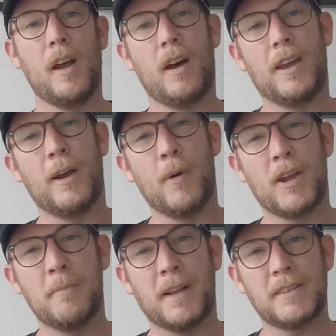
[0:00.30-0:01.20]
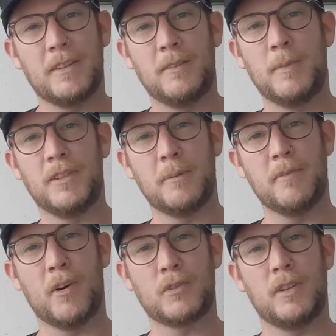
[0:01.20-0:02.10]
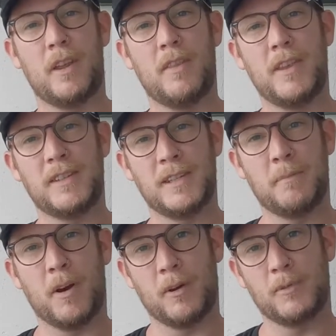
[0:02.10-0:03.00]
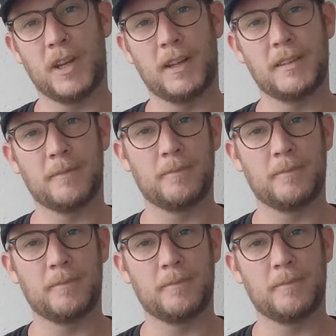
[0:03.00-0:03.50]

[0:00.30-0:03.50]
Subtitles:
Hi, and welcome back to the Museum of Oxford. This is my object.